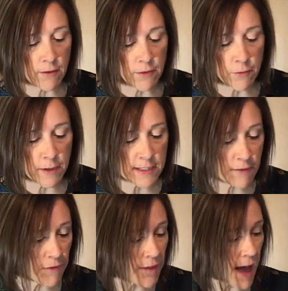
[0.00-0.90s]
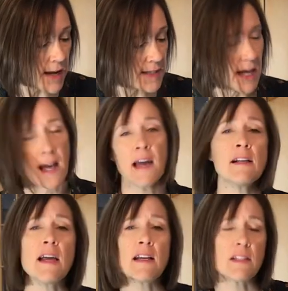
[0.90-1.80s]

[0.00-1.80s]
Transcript: and the reason for that is I kind of like